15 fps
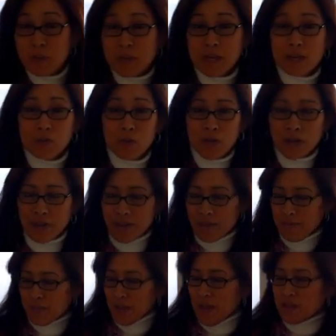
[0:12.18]
To begin with,
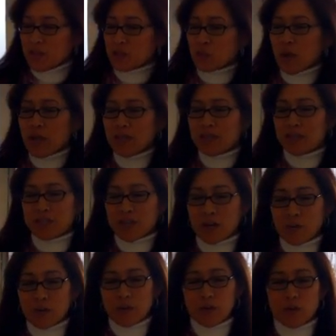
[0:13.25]
just wanted to
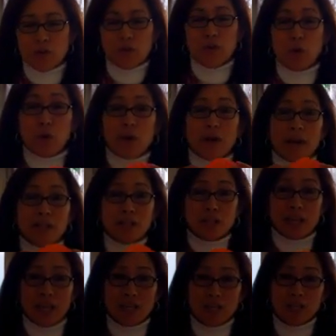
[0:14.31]
share with you your
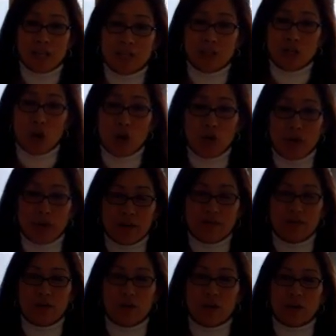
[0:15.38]
education as an RN
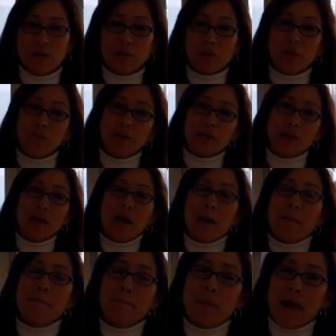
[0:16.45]
for our upcoming
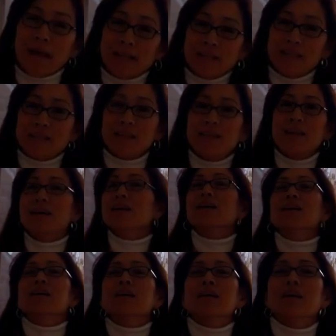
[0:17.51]
magnet
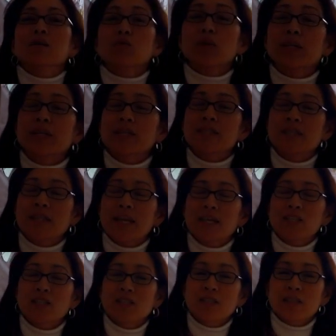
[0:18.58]

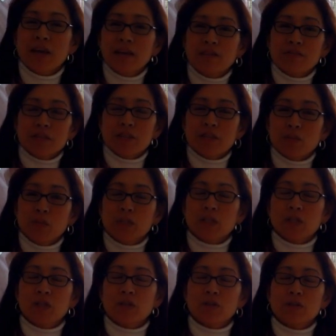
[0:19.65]
redesignation site visit,
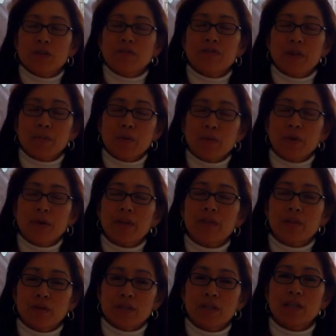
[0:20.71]
which occurs on February
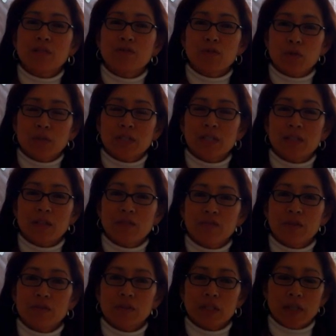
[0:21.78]
13th, 14th, and
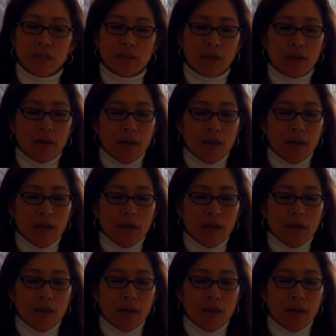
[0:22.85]
15th.